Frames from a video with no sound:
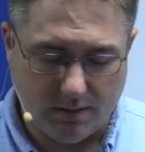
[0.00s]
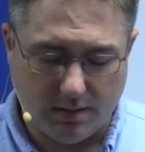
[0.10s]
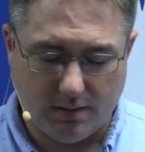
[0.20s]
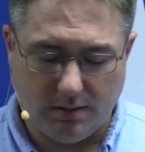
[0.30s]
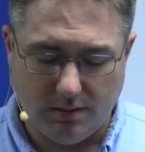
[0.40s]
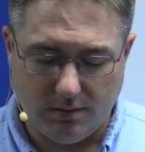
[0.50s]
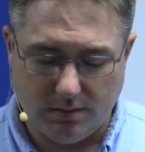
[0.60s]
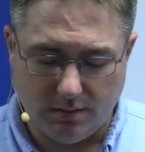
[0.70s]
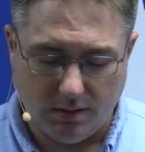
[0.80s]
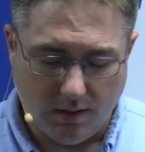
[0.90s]
to continue
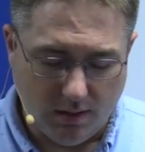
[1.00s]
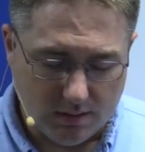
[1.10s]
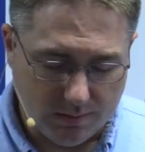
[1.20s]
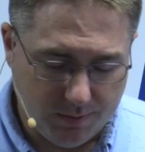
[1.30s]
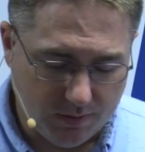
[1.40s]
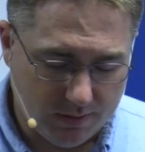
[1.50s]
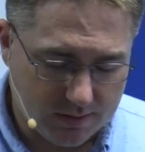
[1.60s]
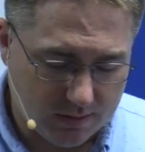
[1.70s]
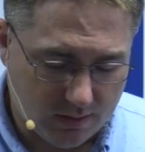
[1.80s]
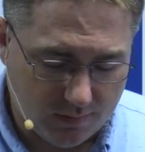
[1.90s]
to build
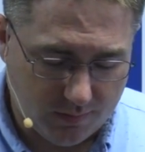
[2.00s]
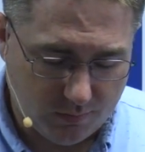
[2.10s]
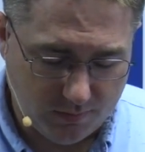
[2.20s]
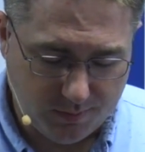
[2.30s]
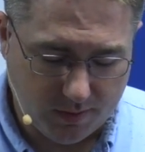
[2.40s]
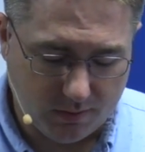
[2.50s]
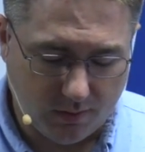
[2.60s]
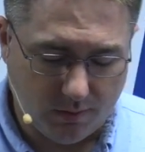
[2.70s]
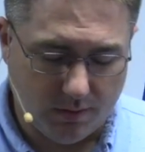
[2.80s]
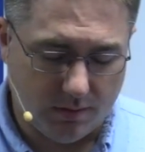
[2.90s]
this love that we've been
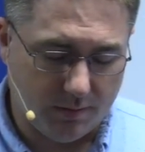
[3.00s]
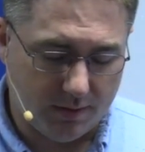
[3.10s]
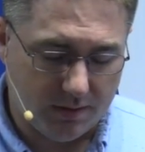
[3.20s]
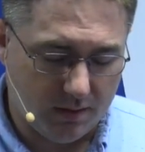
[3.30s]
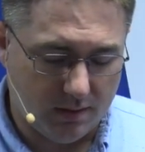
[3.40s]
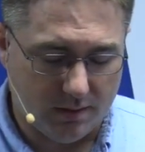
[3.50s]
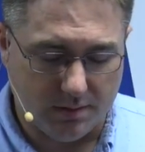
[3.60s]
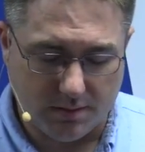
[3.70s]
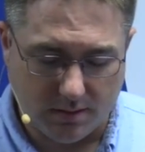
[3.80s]
growing throughout the years,